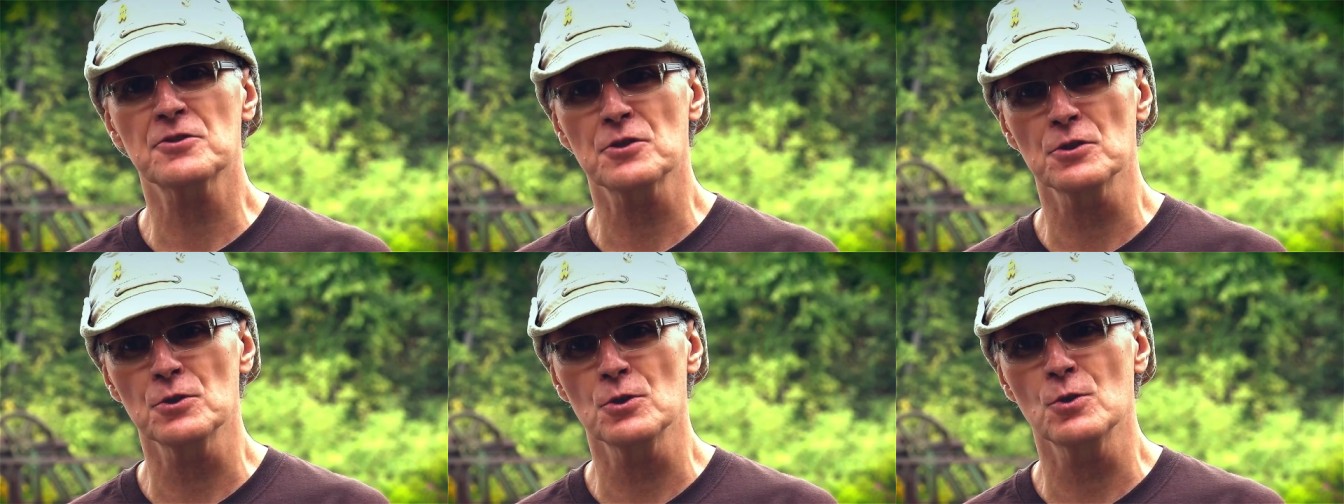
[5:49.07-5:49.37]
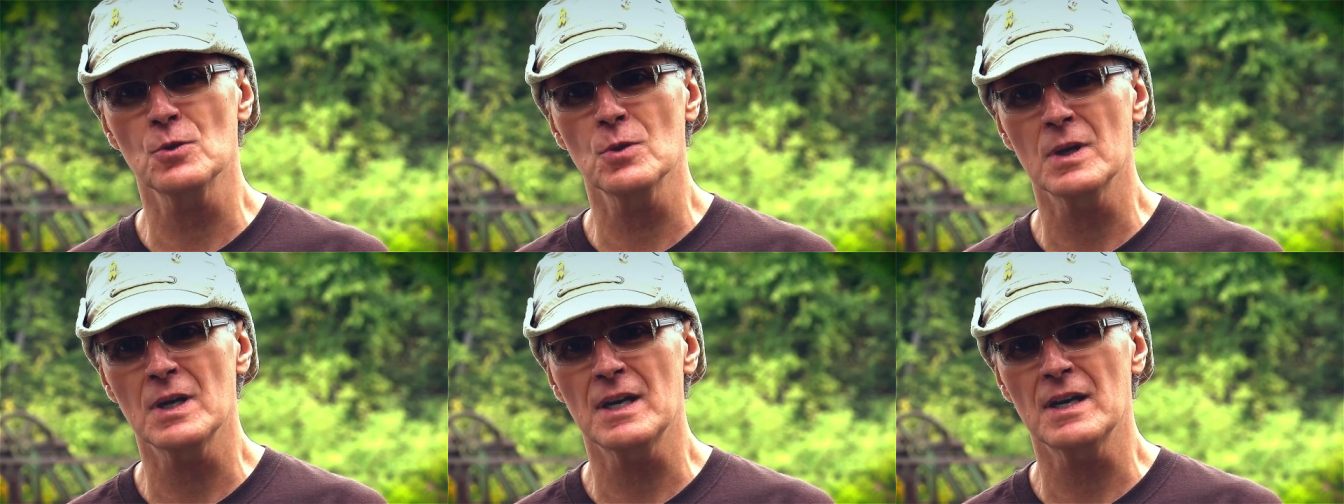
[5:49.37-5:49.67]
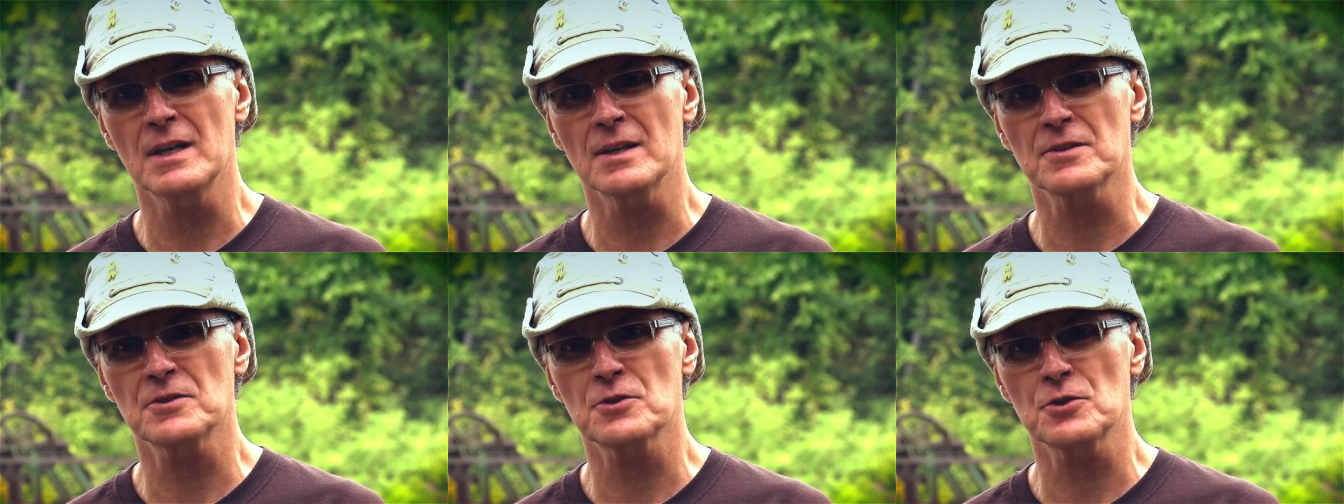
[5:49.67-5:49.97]

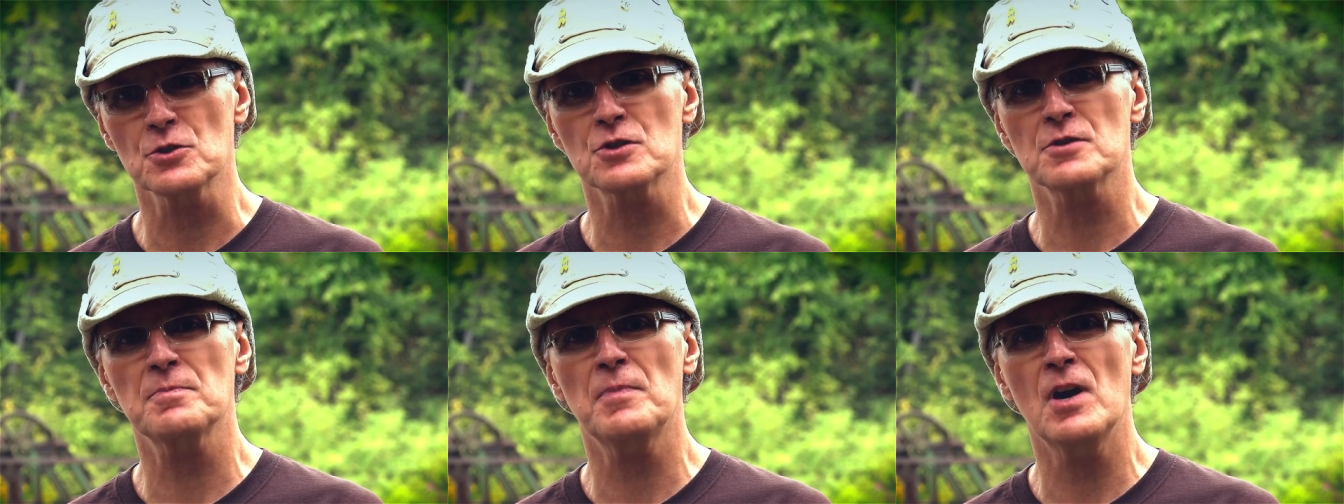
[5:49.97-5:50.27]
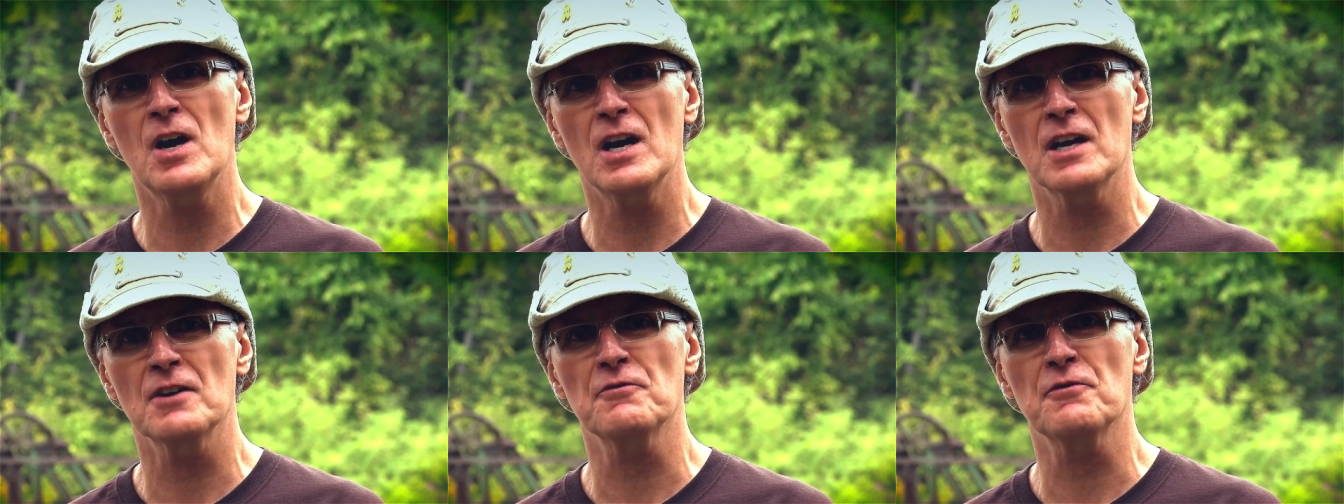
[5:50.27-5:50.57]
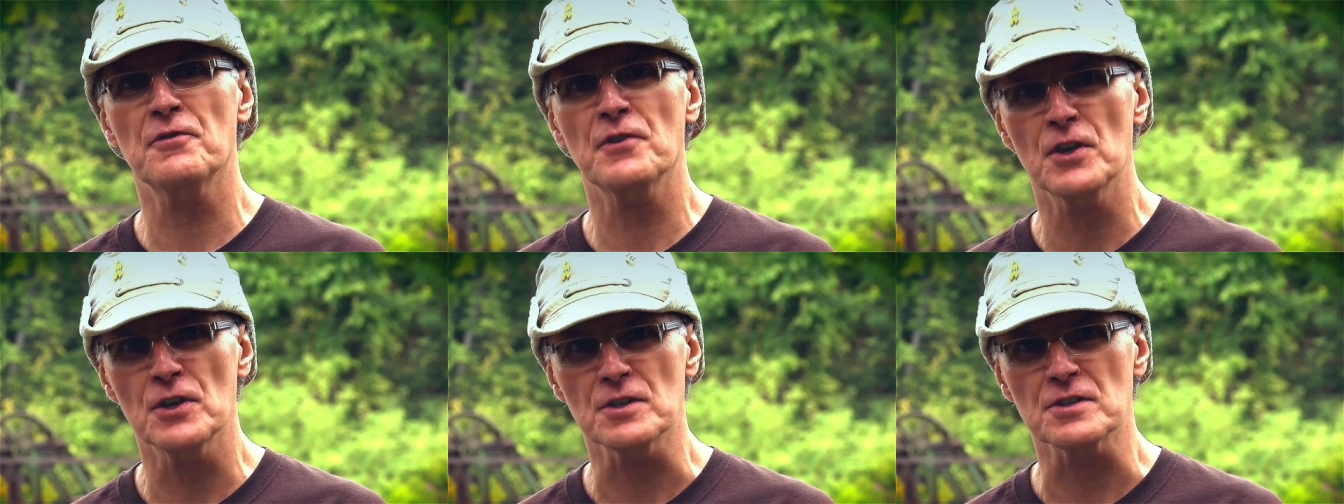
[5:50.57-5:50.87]
to spawn
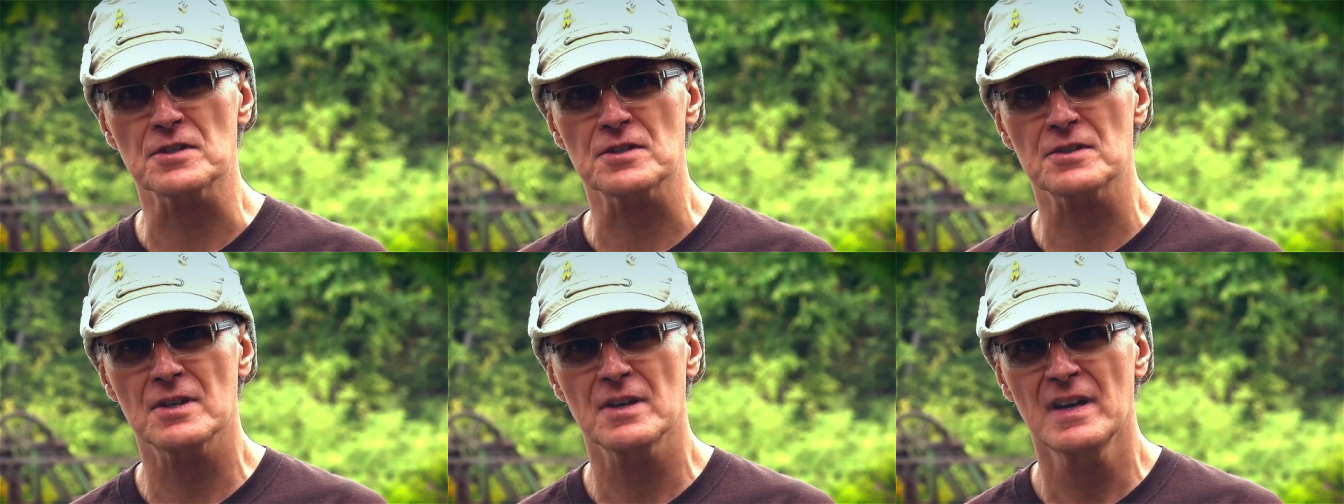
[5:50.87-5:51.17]
first.